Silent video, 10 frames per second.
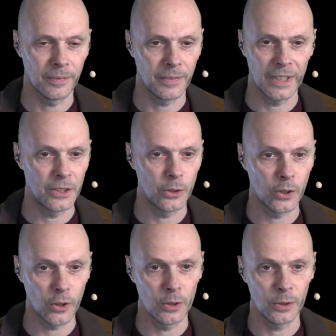then you're
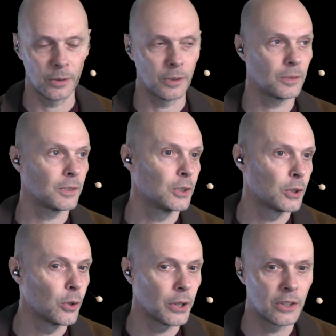
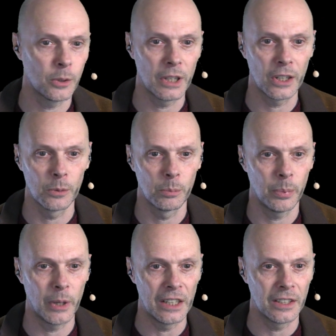going to be
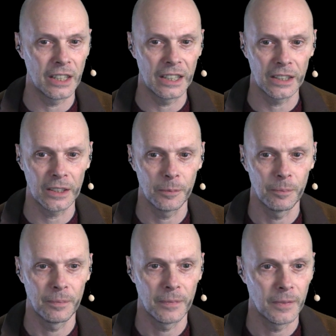completely
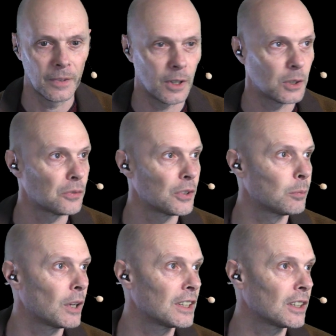out of your
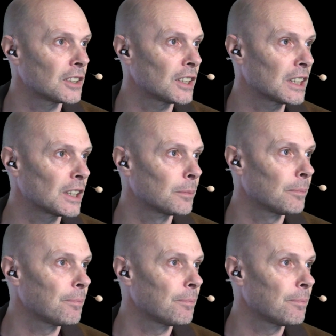mind, I think.